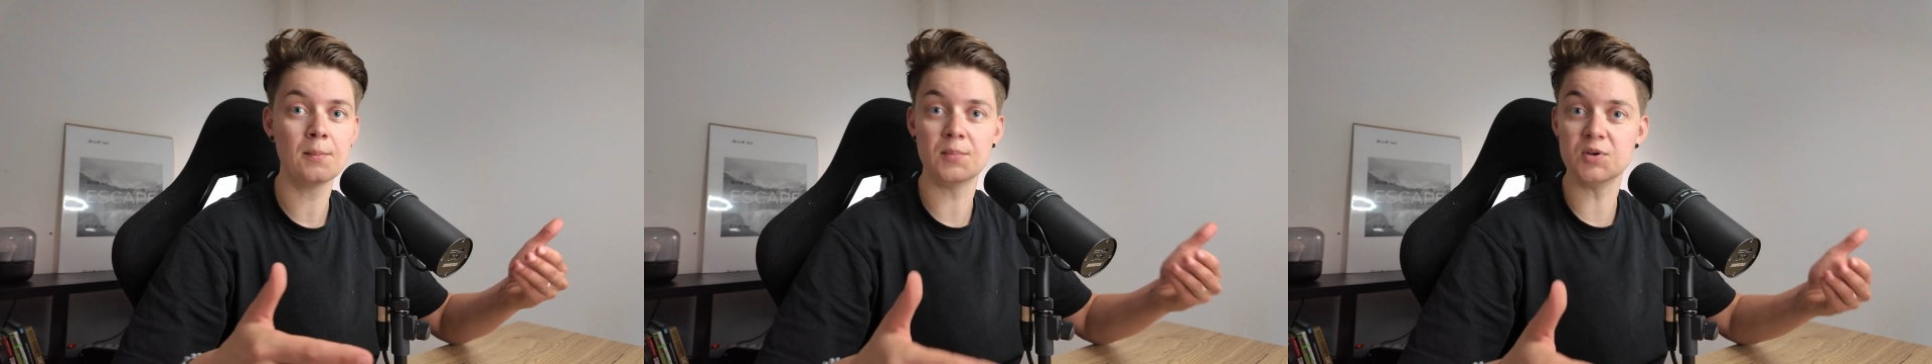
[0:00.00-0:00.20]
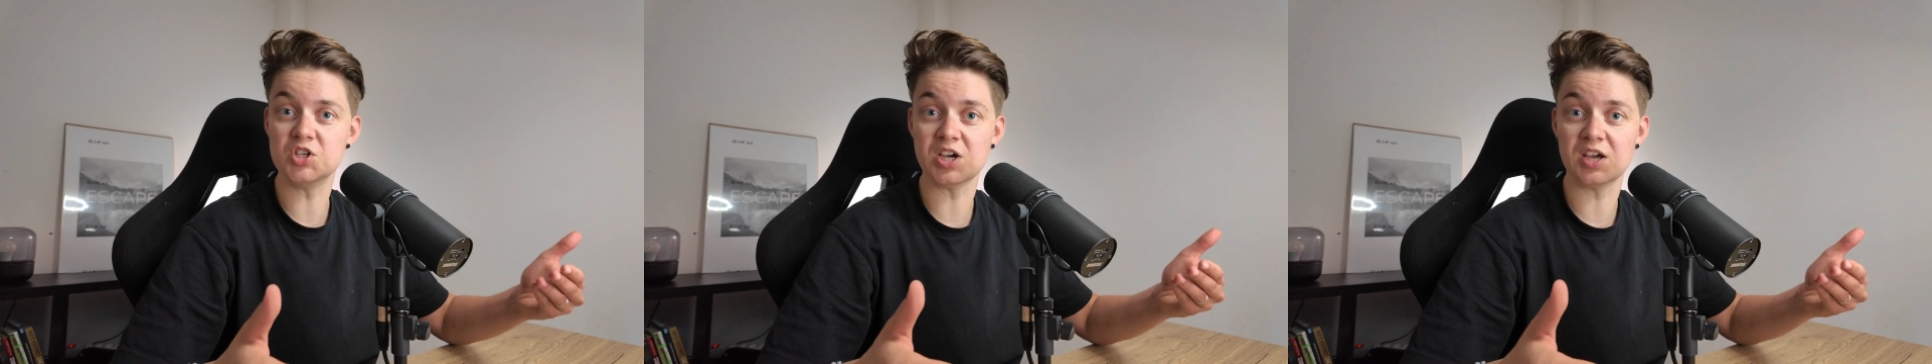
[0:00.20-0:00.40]

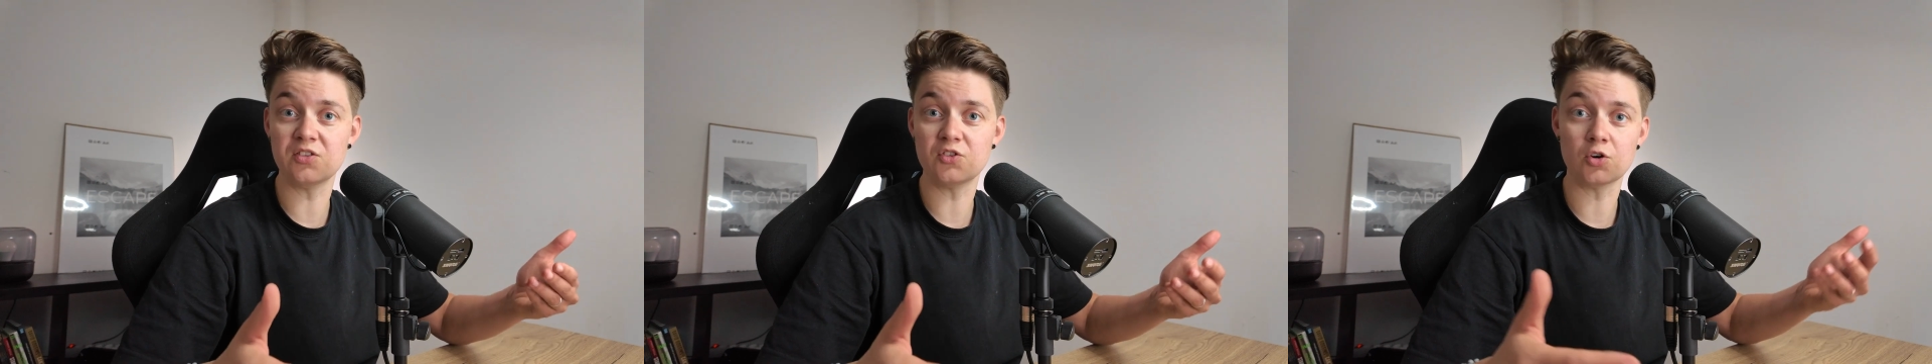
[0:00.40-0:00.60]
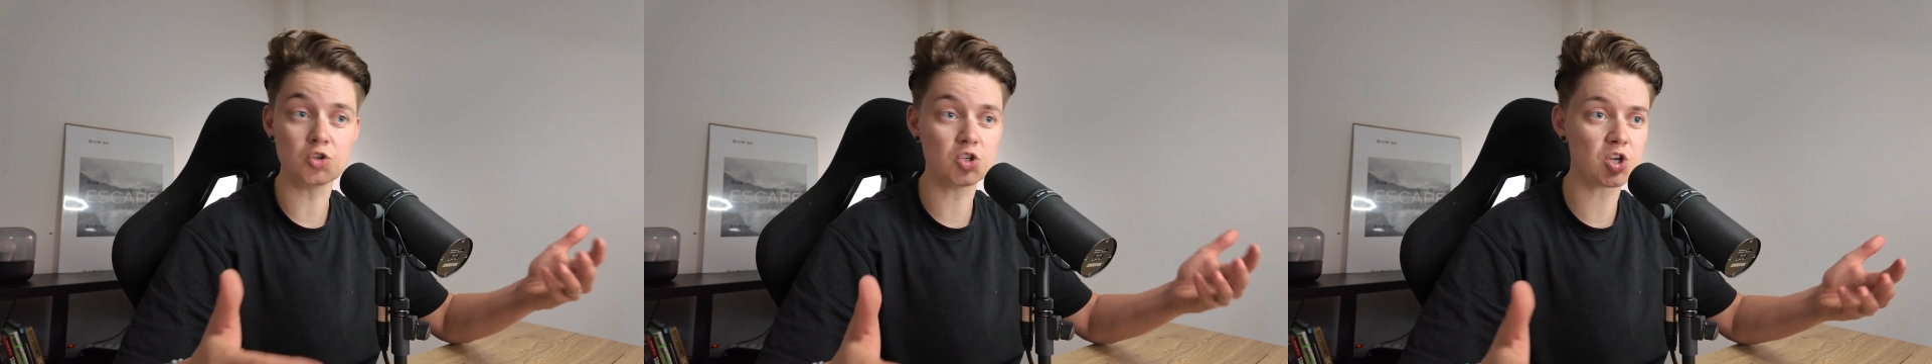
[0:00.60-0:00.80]

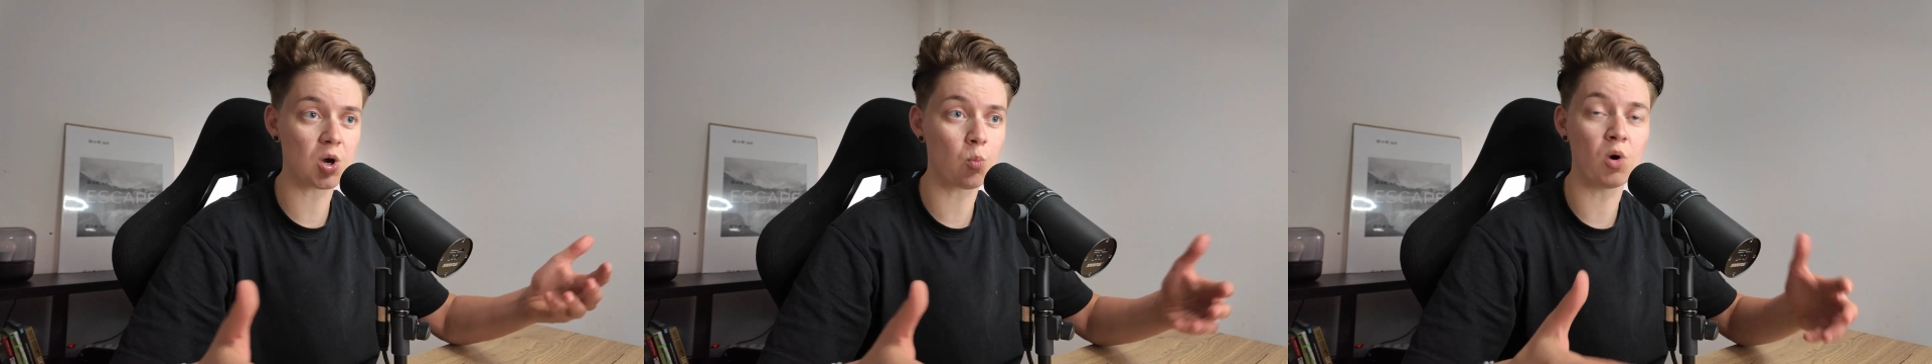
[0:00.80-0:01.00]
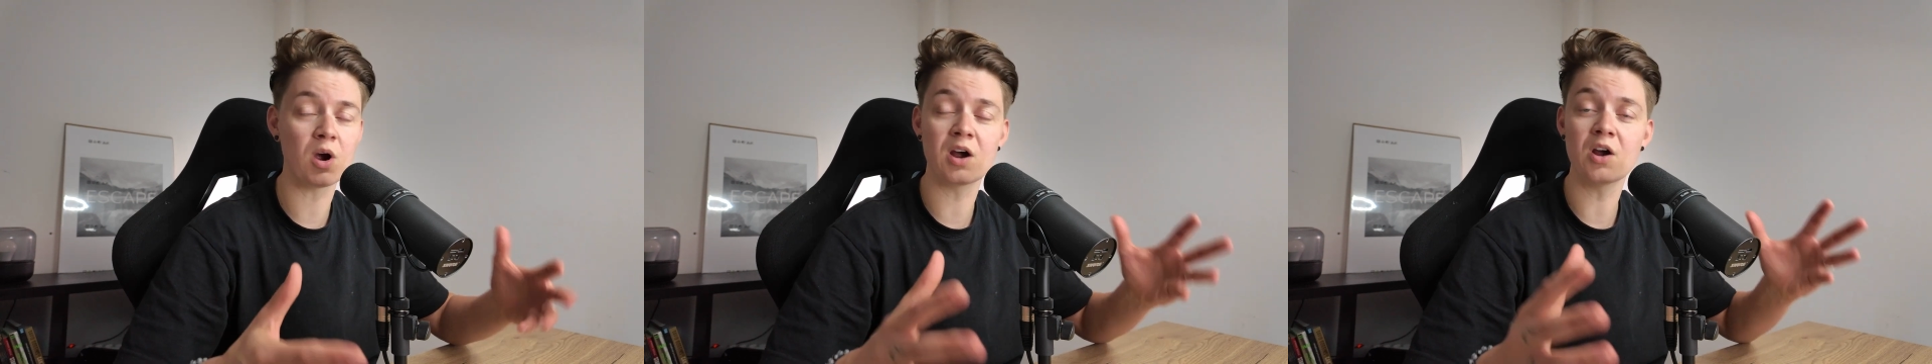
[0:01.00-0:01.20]
Magento,
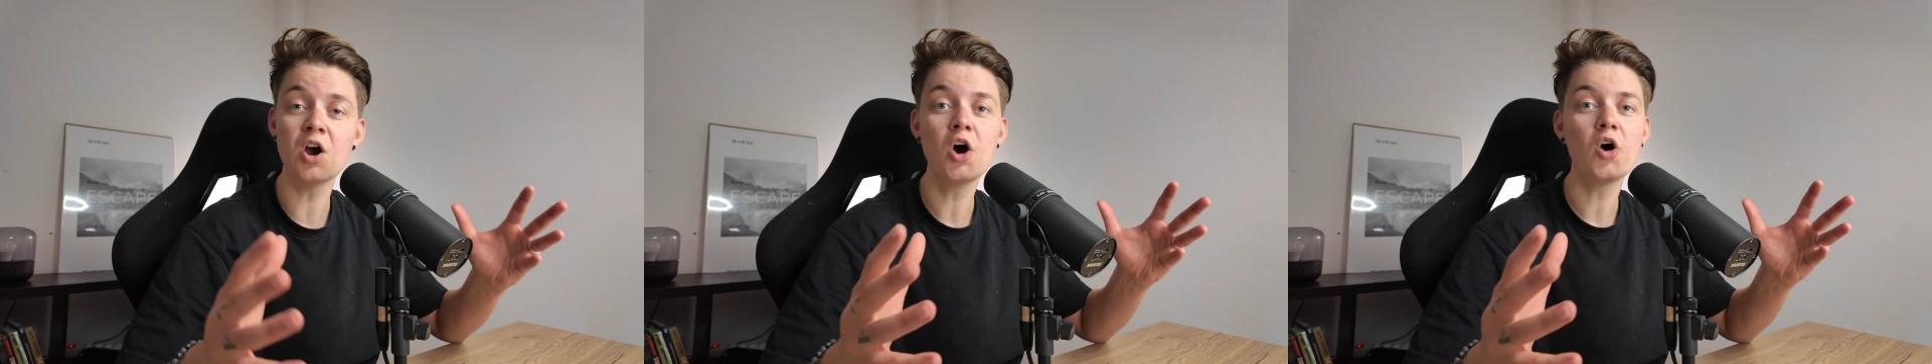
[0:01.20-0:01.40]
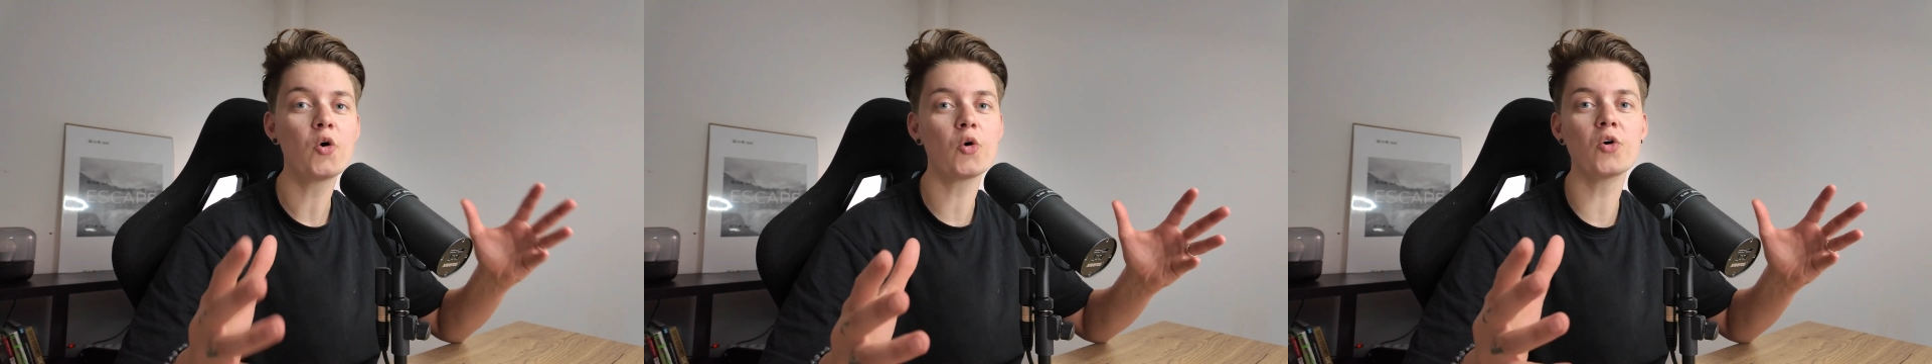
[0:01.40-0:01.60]
Shopware,
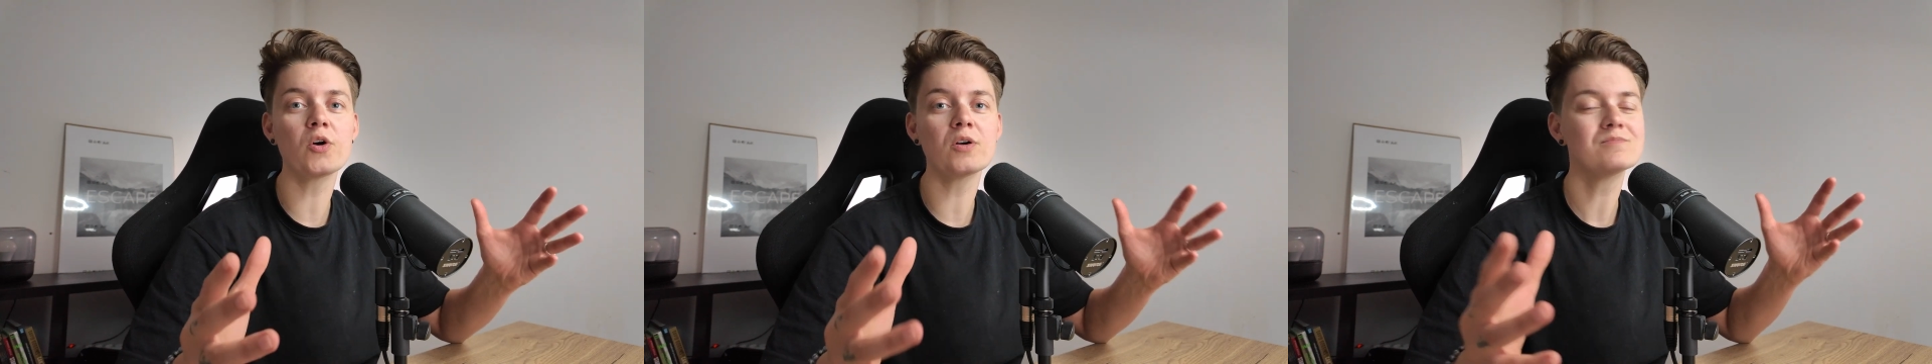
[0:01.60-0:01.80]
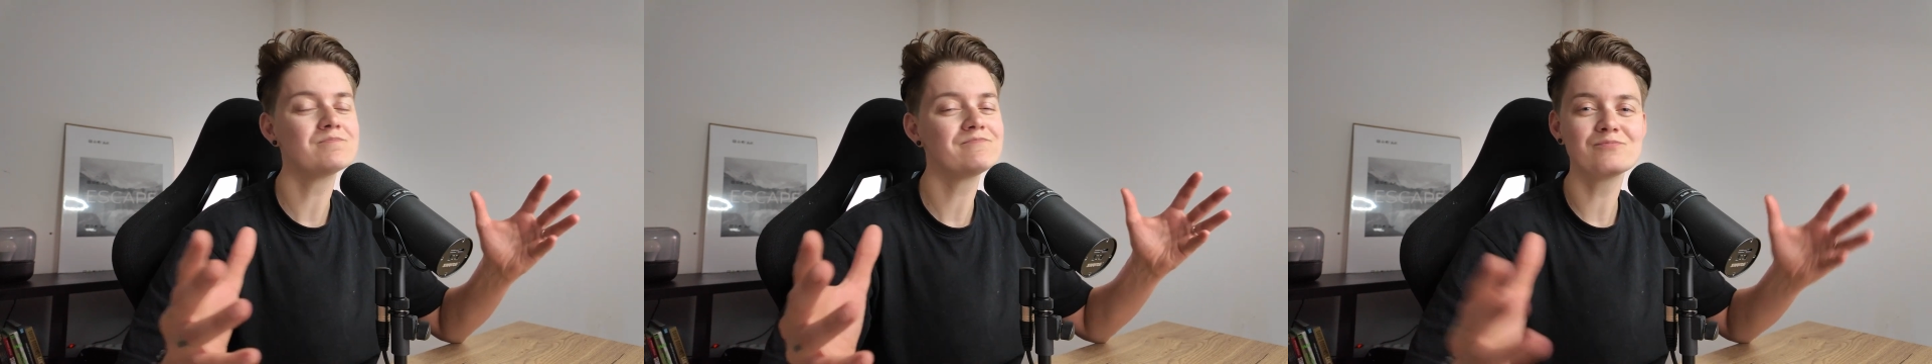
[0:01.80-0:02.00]

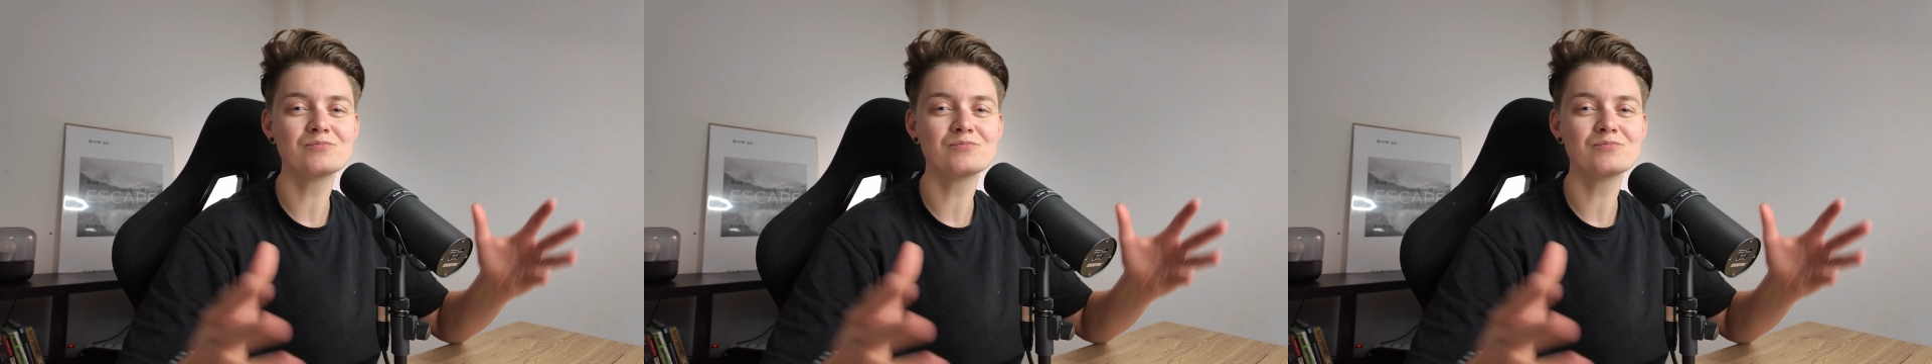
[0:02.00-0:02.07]
or